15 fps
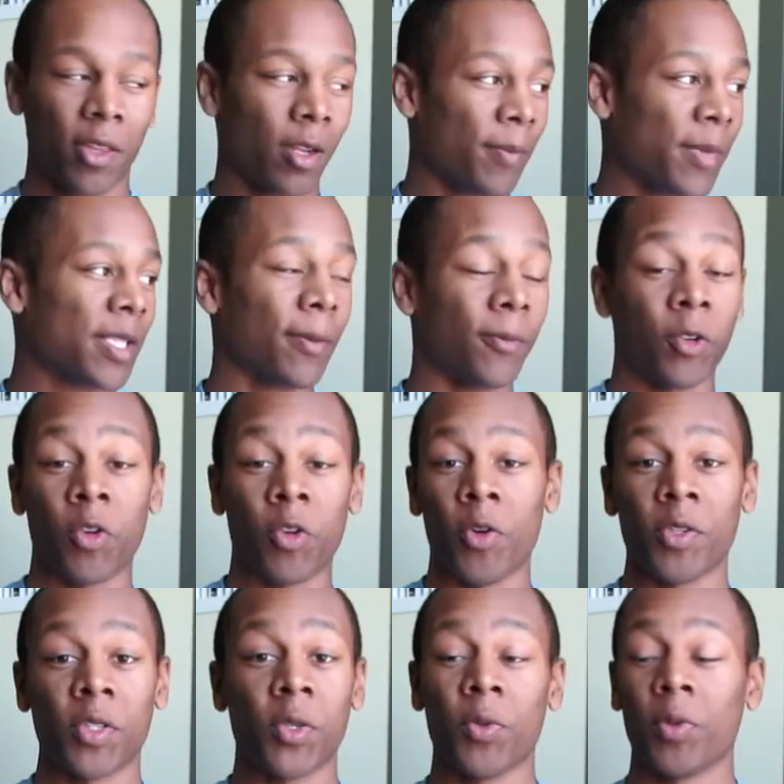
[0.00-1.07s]
There's going to be some
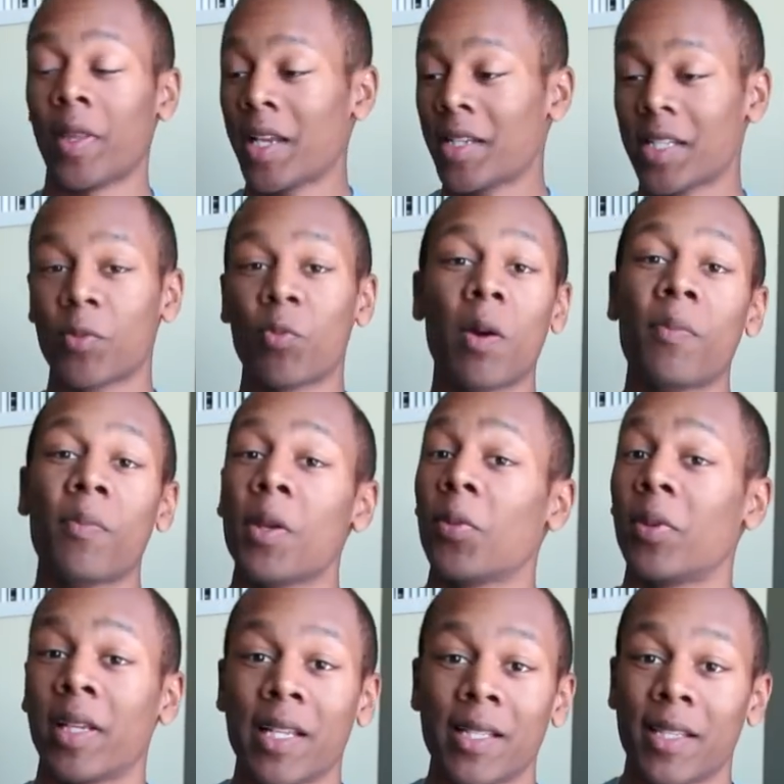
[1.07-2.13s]
recruiters who they just want
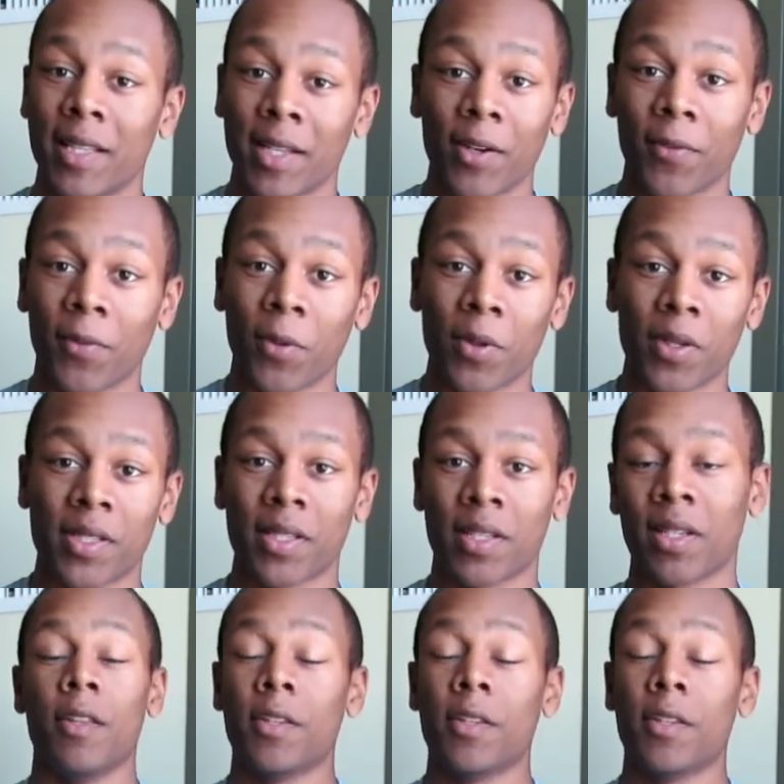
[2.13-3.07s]
people to get into the Air Force.